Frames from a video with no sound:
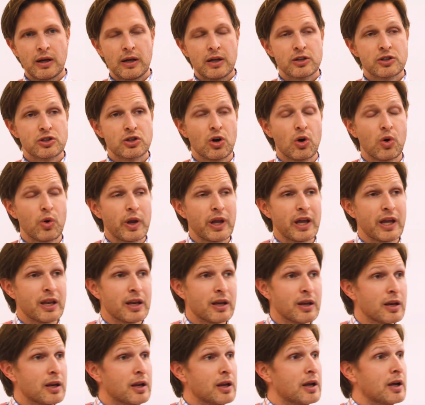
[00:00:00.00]
So
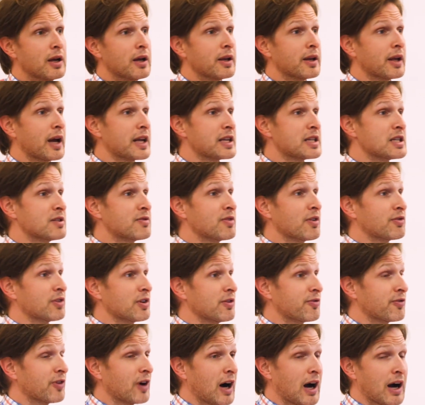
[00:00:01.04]
in
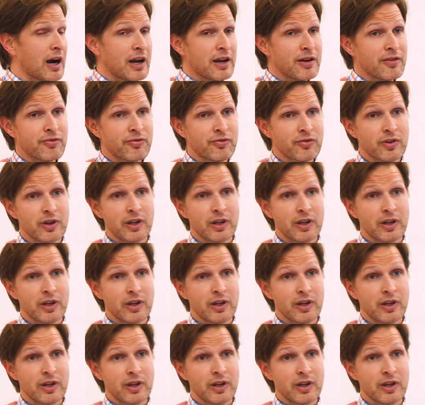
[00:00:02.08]
1955,